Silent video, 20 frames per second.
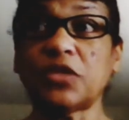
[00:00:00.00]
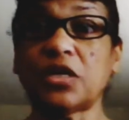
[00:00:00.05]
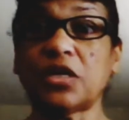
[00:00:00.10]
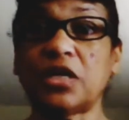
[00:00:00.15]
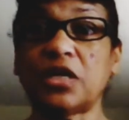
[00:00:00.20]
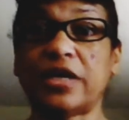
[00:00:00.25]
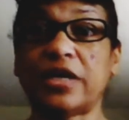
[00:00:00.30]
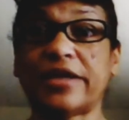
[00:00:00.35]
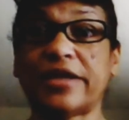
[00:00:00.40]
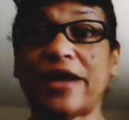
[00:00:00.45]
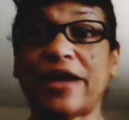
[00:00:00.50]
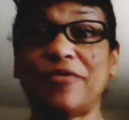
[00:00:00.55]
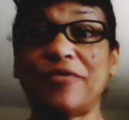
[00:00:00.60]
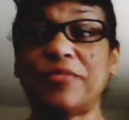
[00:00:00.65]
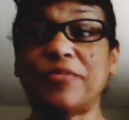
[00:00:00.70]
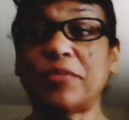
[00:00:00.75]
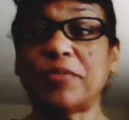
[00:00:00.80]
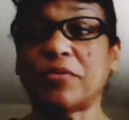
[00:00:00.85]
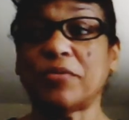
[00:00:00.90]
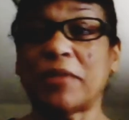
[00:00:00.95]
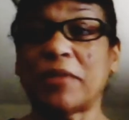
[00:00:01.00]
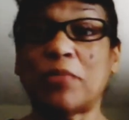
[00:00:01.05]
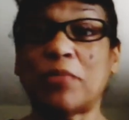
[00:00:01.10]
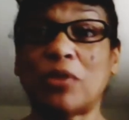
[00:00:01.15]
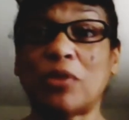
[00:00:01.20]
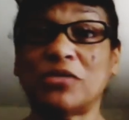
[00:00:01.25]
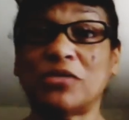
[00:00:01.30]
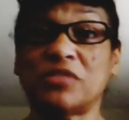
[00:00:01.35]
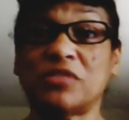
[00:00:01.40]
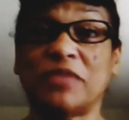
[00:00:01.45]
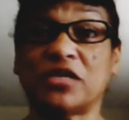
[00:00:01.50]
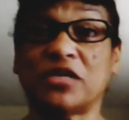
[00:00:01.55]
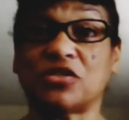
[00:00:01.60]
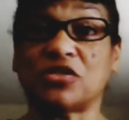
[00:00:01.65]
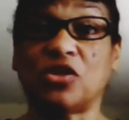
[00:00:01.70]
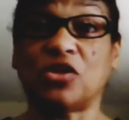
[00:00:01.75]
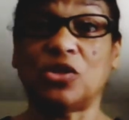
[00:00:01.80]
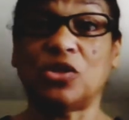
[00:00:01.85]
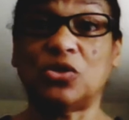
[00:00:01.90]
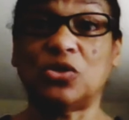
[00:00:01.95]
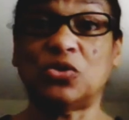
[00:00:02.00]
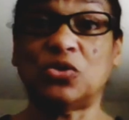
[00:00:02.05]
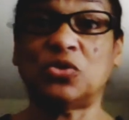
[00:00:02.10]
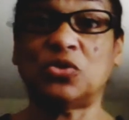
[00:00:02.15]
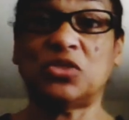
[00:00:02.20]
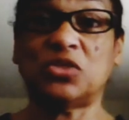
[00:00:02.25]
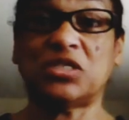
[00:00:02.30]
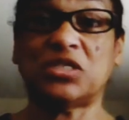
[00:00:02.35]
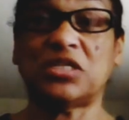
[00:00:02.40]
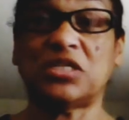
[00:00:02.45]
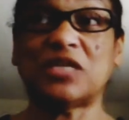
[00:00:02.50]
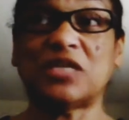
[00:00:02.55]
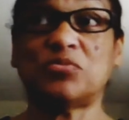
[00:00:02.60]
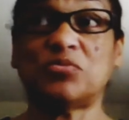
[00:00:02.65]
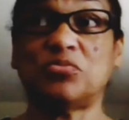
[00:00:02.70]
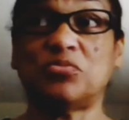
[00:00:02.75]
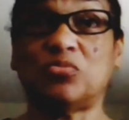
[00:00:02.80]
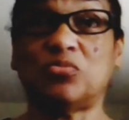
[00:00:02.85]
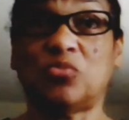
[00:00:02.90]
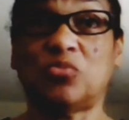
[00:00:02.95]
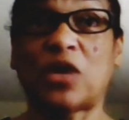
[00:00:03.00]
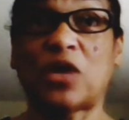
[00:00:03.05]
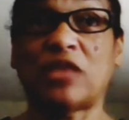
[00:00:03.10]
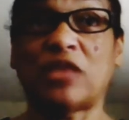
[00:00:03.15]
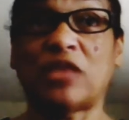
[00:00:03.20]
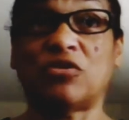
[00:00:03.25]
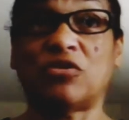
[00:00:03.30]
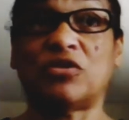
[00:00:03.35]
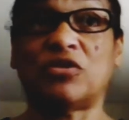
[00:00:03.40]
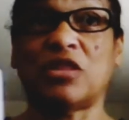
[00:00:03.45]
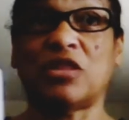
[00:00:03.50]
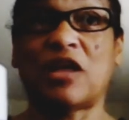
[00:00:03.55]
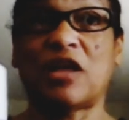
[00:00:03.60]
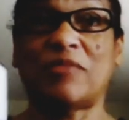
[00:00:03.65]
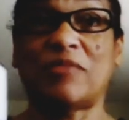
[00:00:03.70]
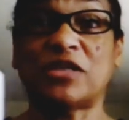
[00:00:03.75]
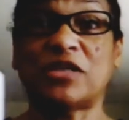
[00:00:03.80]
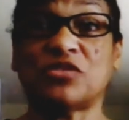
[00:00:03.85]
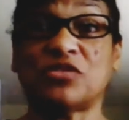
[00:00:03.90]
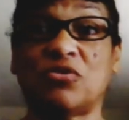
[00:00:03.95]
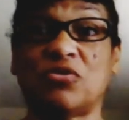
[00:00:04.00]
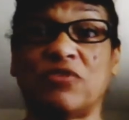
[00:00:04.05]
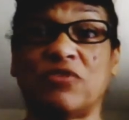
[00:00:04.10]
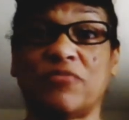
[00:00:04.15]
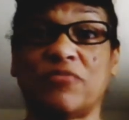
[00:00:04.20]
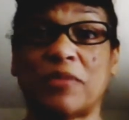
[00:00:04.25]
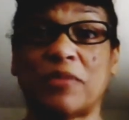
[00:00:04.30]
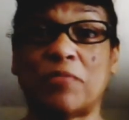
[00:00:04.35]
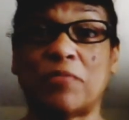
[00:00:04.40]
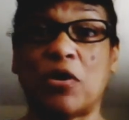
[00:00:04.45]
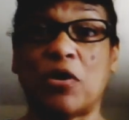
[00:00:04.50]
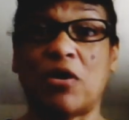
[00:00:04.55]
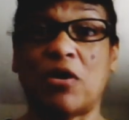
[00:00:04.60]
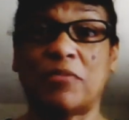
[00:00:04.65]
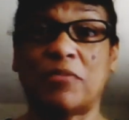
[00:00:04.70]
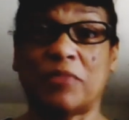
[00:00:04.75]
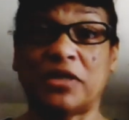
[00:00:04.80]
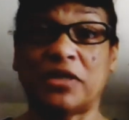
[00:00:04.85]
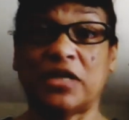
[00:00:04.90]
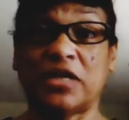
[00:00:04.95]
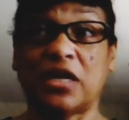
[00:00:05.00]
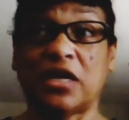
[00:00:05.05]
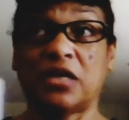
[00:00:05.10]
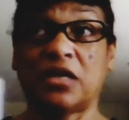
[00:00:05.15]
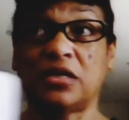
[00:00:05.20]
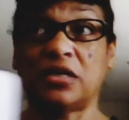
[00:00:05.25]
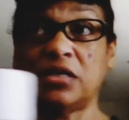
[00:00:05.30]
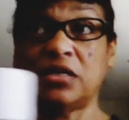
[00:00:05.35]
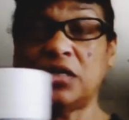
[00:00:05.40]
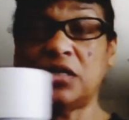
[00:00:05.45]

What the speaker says: And I remember my mom used to make us clothes. That's where I learned a lot of my sewing from my mom and my dad.